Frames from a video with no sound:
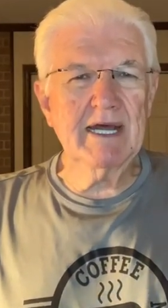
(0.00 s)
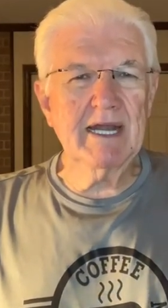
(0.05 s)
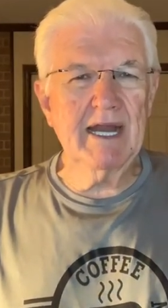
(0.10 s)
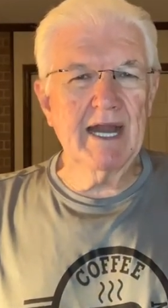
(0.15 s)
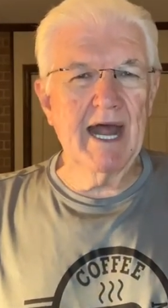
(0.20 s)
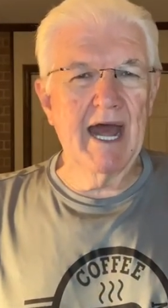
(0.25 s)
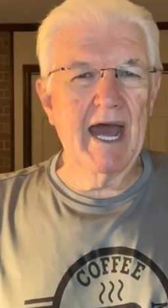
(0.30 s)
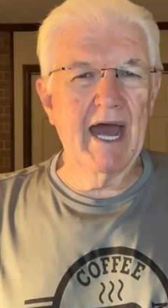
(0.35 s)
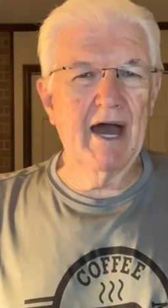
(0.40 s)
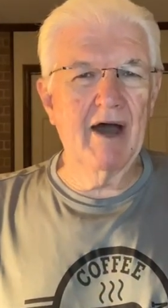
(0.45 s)

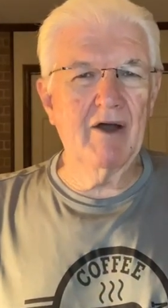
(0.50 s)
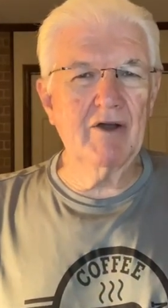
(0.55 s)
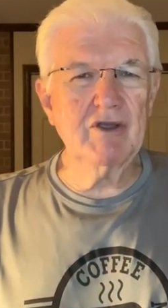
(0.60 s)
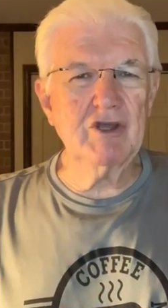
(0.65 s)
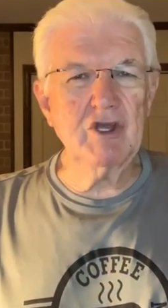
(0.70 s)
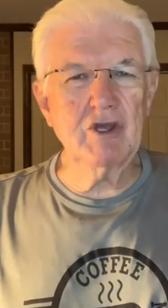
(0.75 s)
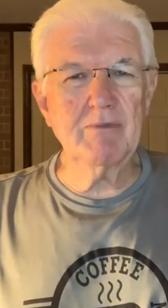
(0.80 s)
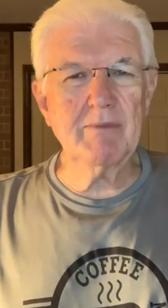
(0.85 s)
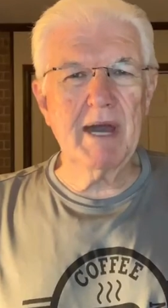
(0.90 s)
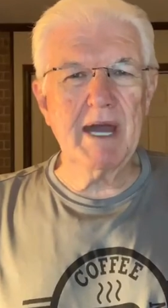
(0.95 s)
Now,
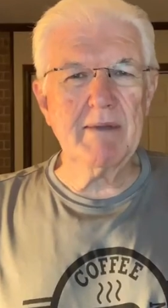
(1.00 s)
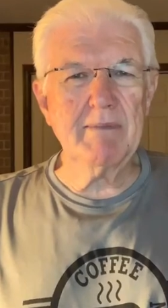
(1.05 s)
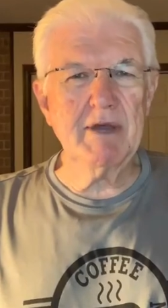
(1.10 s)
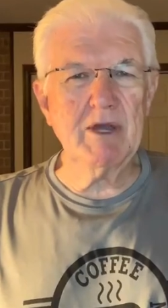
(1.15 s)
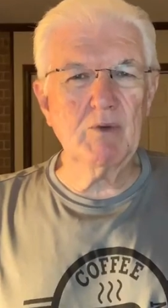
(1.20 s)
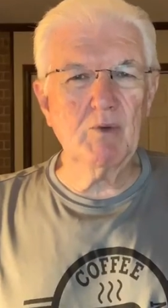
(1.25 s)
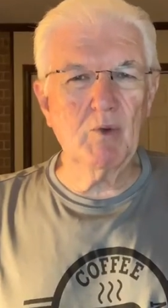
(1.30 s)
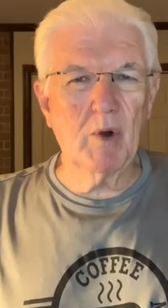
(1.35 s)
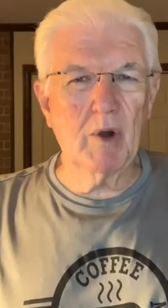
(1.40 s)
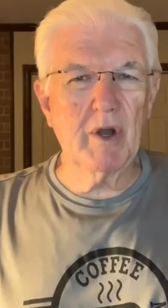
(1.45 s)
you may
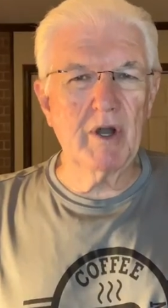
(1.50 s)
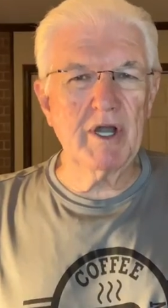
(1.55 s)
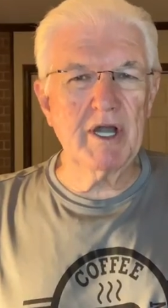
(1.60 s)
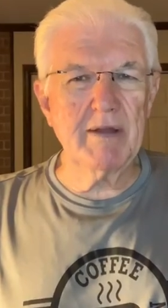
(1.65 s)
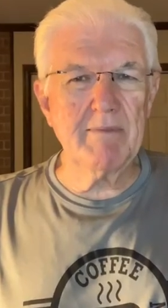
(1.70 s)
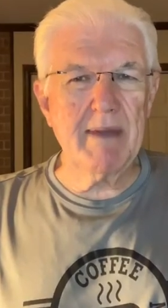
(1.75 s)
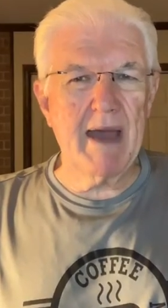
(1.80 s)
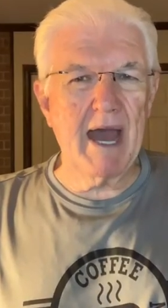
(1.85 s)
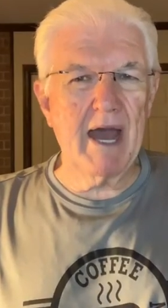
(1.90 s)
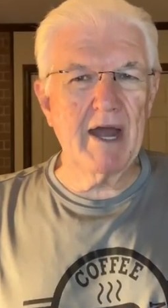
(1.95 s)
be worried
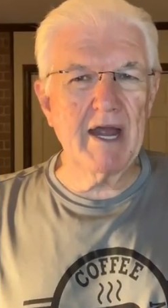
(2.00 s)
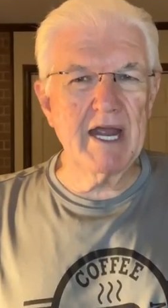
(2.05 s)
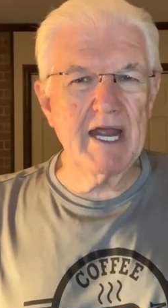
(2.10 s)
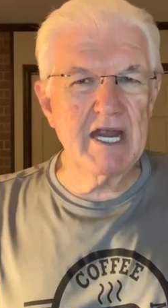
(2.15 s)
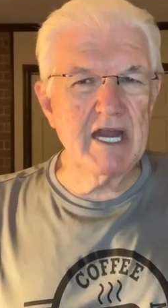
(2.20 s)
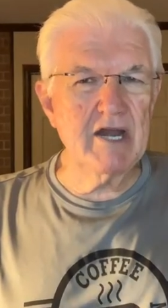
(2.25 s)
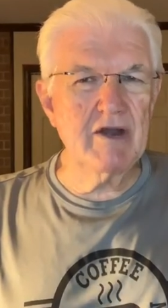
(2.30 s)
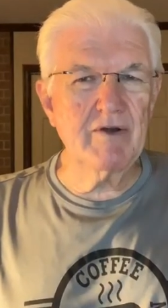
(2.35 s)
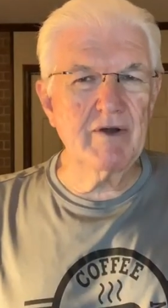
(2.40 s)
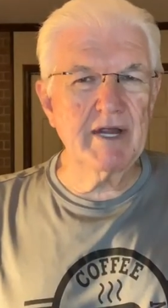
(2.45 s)
about
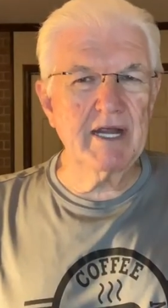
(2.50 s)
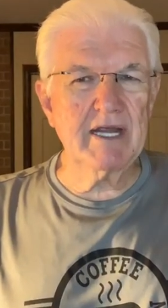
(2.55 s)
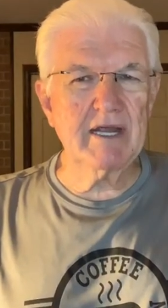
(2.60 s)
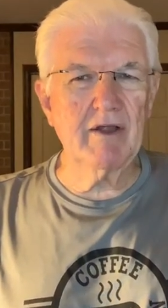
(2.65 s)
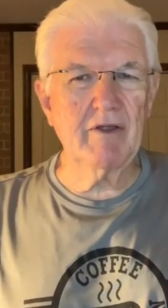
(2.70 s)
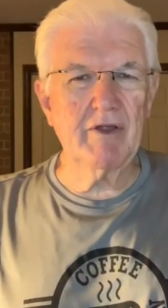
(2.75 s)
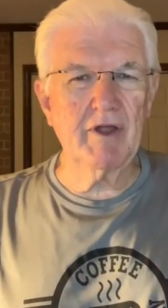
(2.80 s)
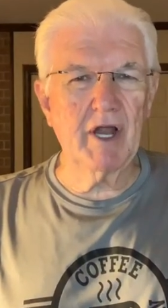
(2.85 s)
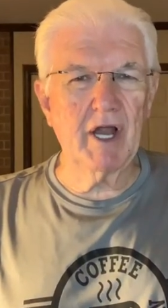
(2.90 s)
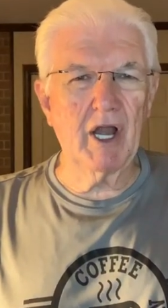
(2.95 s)

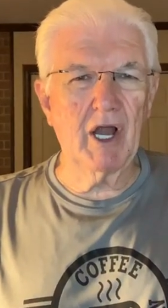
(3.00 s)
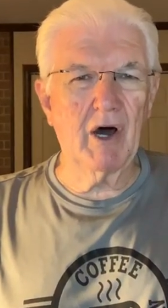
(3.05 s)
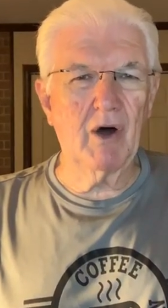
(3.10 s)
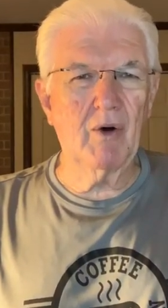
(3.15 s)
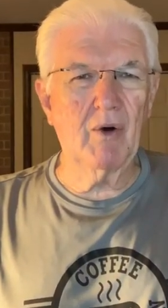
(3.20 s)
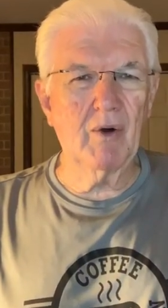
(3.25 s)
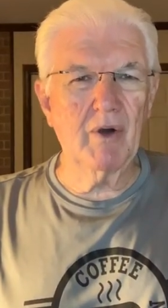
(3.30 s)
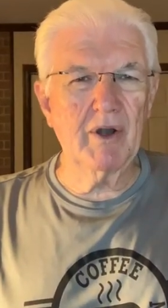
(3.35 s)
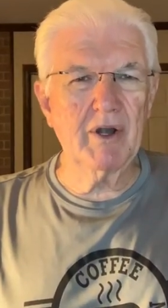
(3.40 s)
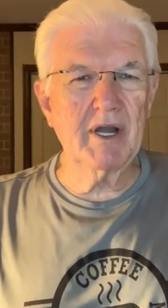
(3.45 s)
hearing the
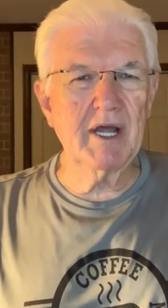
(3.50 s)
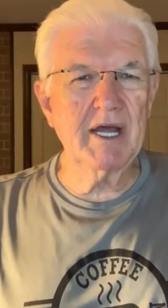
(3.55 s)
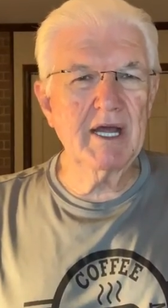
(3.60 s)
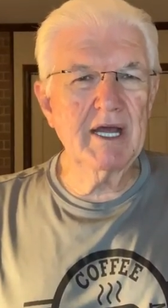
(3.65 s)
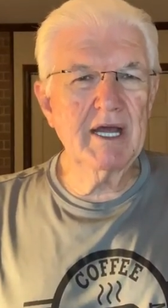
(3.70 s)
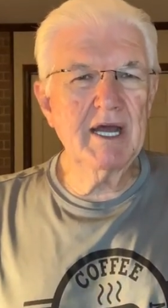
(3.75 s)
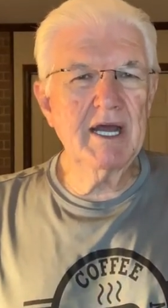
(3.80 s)
Lord,